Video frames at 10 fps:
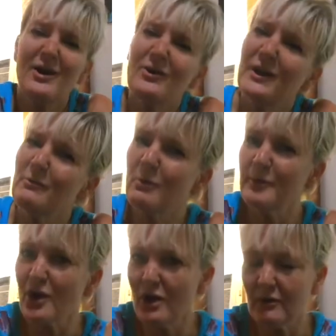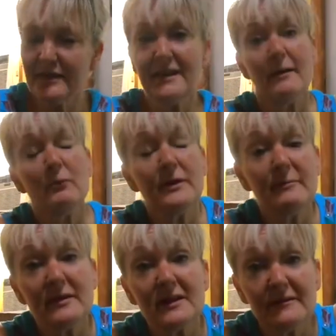Okay, well we yeah,
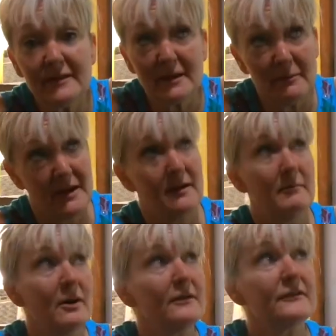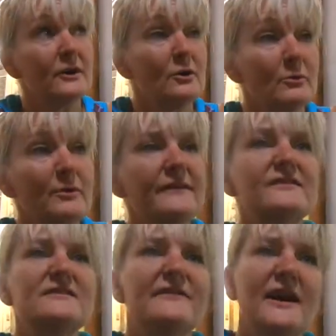we've been living in Panama, so we've
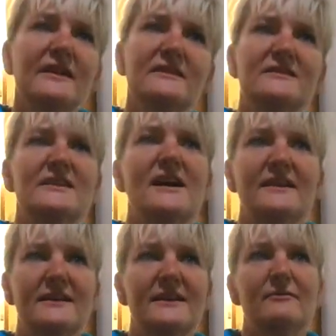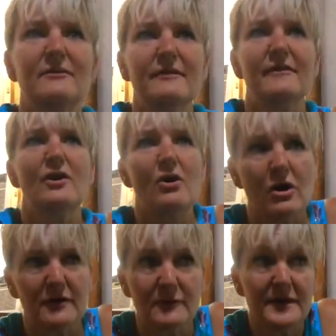just finally decided to get rid of it
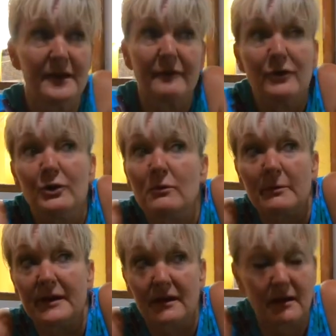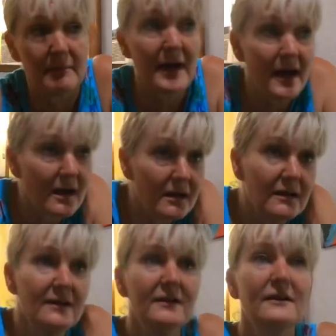all because we never knew where we were going to come back.
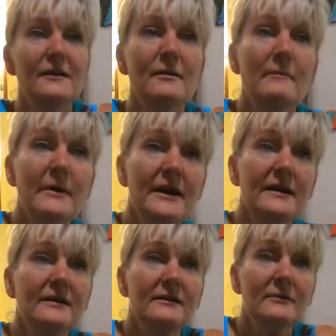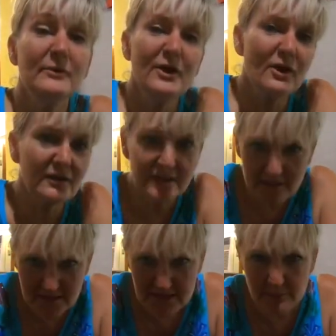But we are going to
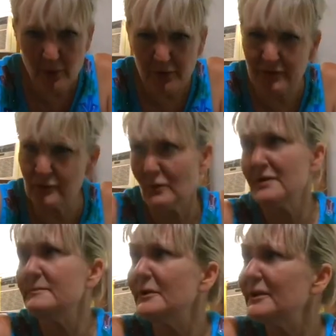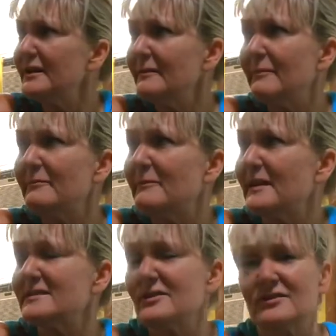get a small storage building
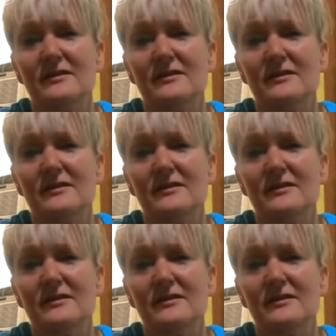because there are